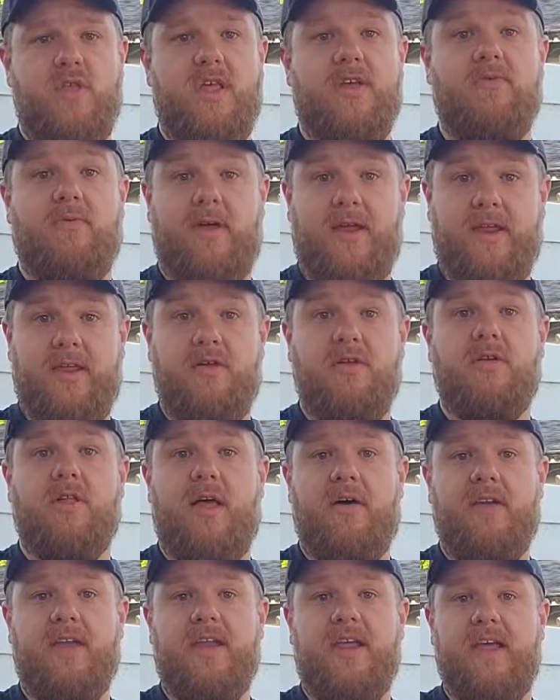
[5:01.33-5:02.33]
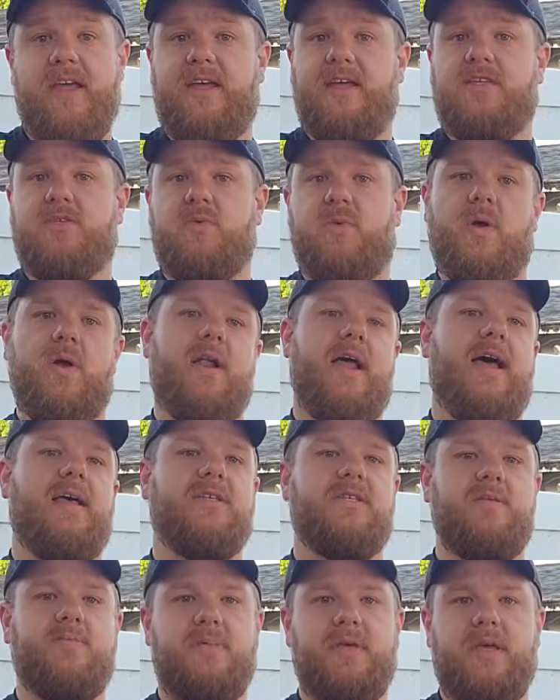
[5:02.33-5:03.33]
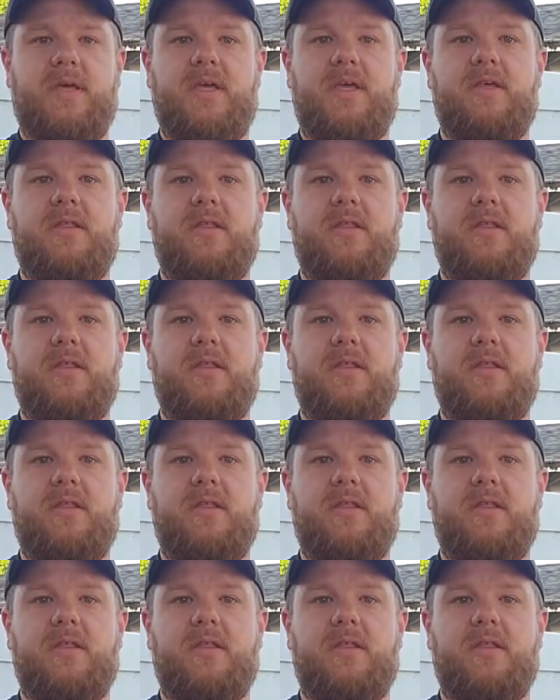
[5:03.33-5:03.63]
like rainy or cloudy days where it has to be